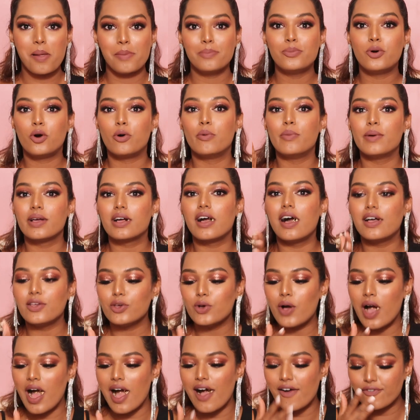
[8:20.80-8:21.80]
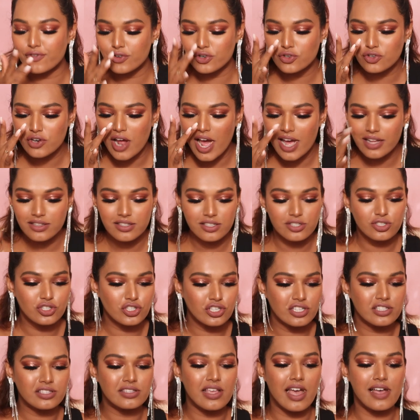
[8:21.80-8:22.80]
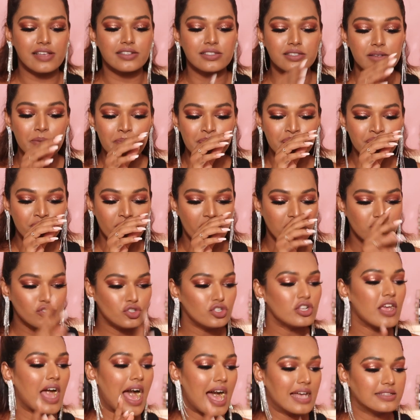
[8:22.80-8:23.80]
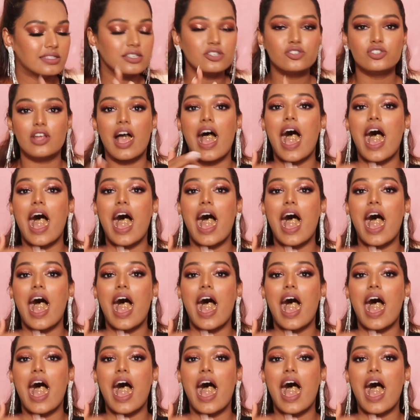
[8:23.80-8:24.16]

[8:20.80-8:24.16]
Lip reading: Bhumika, you have to try this. She says she hasn't.